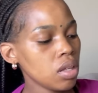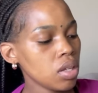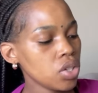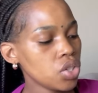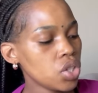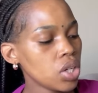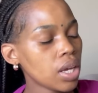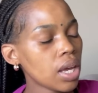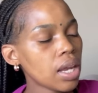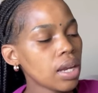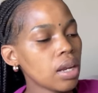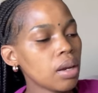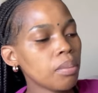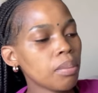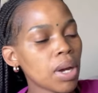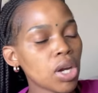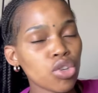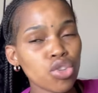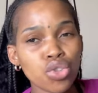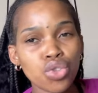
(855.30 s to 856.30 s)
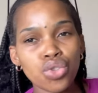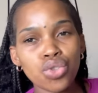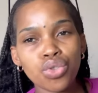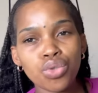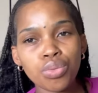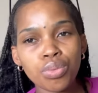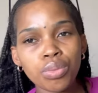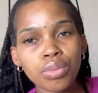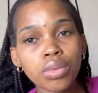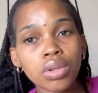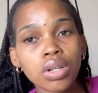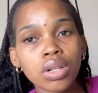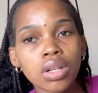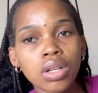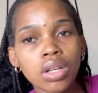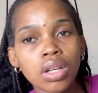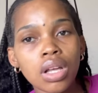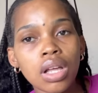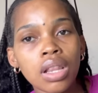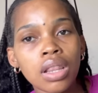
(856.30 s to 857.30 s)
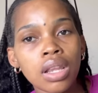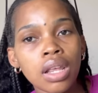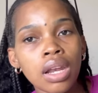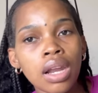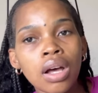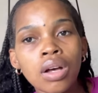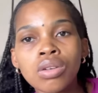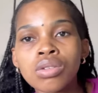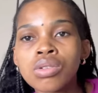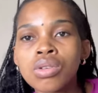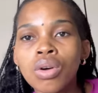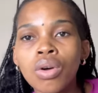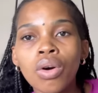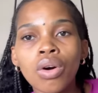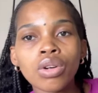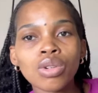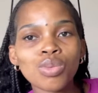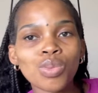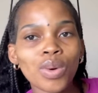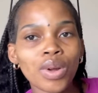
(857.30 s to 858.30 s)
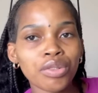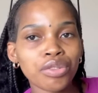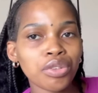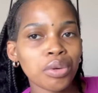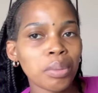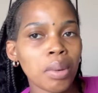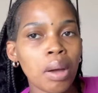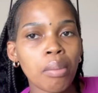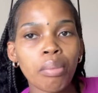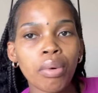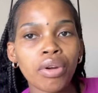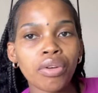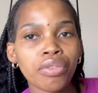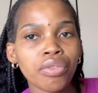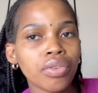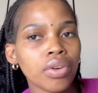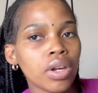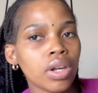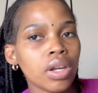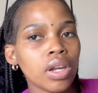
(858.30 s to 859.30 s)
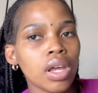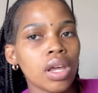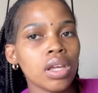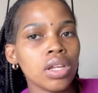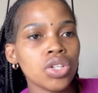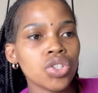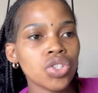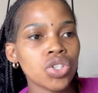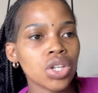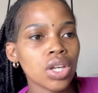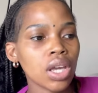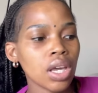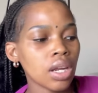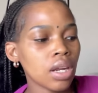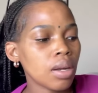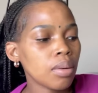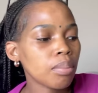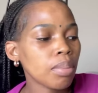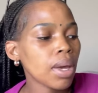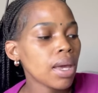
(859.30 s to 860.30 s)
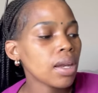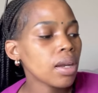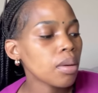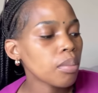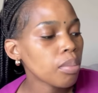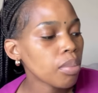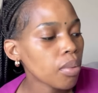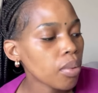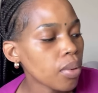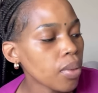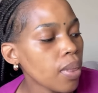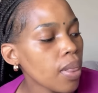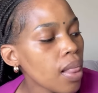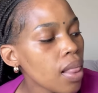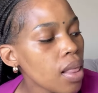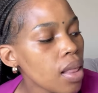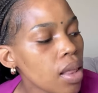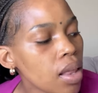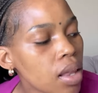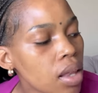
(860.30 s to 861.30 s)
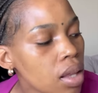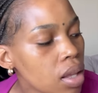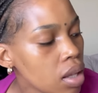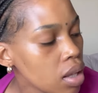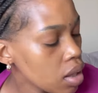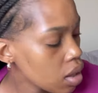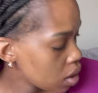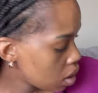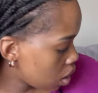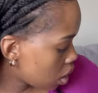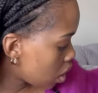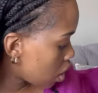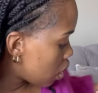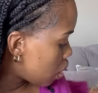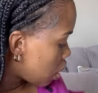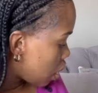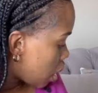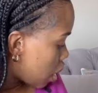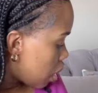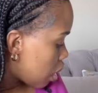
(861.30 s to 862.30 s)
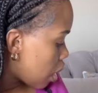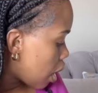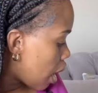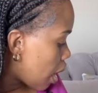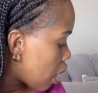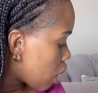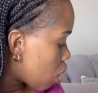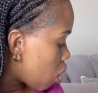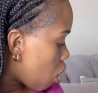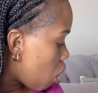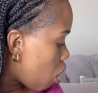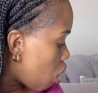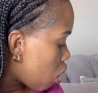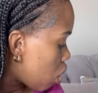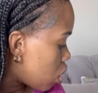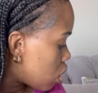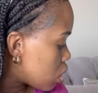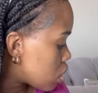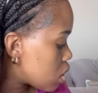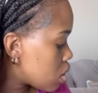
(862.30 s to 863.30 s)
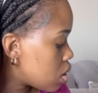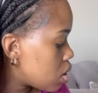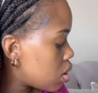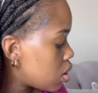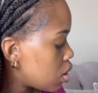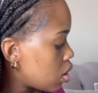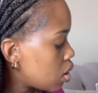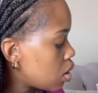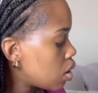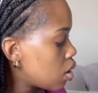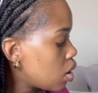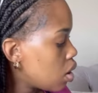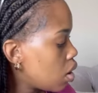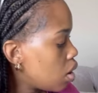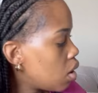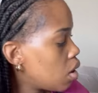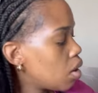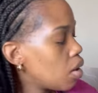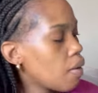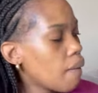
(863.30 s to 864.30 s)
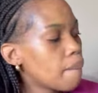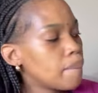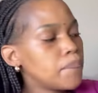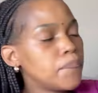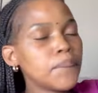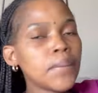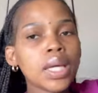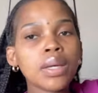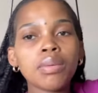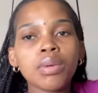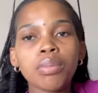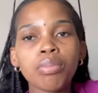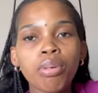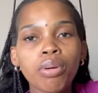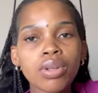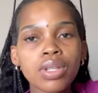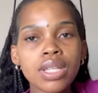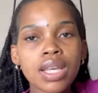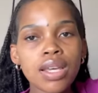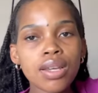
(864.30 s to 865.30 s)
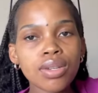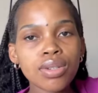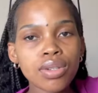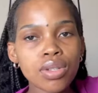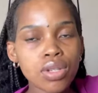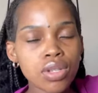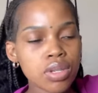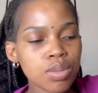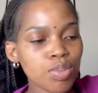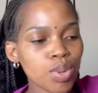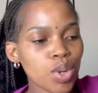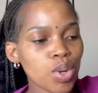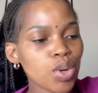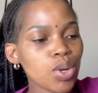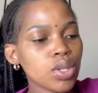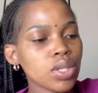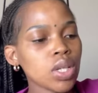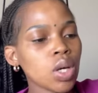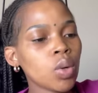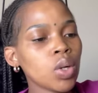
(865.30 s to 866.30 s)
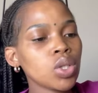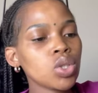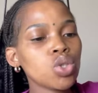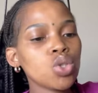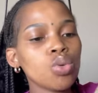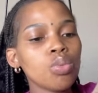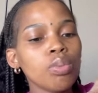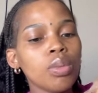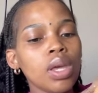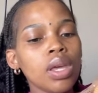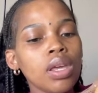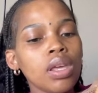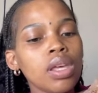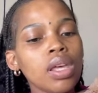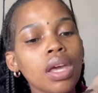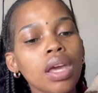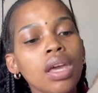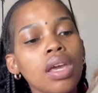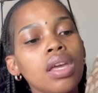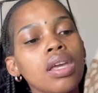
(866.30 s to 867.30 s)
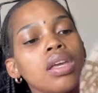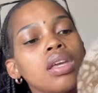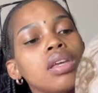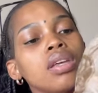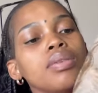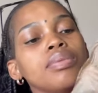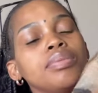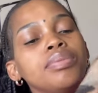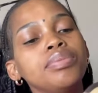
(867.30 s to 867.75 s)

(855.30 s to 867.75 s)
chicken and mushroom. And then I also got one for my boyfriend, a chicken and pineapple. And then I got baby potatoes because I want to make a